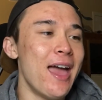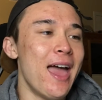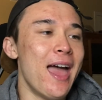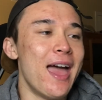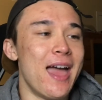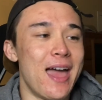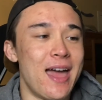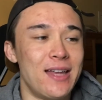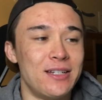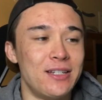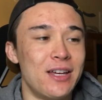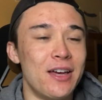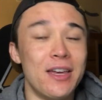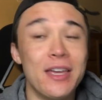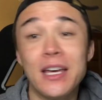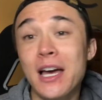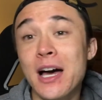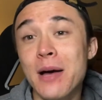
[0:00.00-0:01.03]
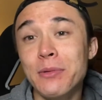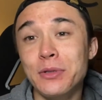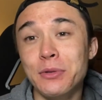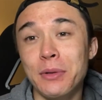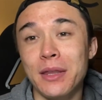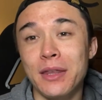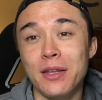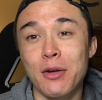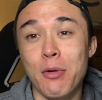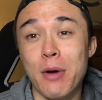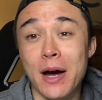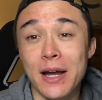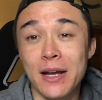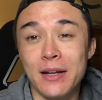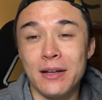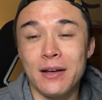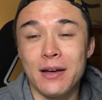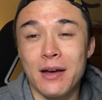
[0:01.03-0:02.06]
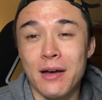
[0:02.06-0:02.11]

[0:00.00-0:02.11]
and it comes with quite